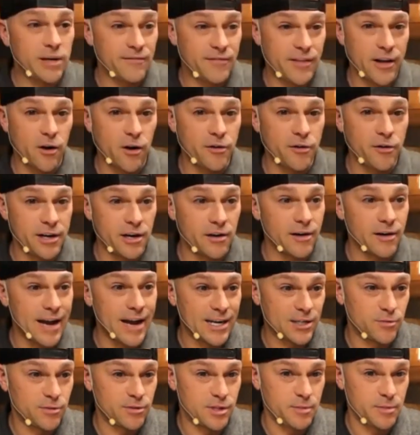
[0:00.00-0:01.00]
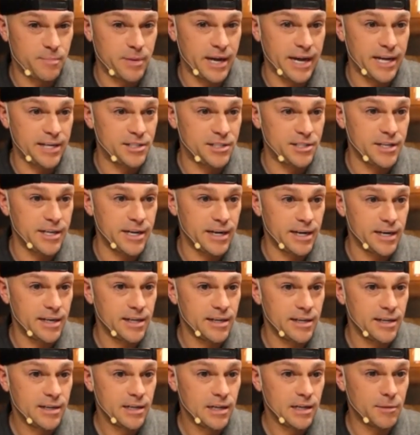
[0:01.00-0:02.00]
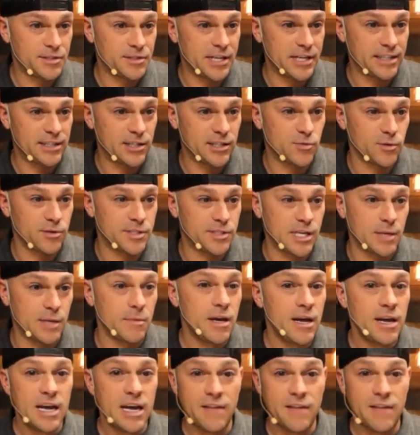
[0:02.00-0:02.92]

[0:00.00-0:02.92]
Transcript: if they don't interact with the page, Nick, I'm going to take this one, Tim.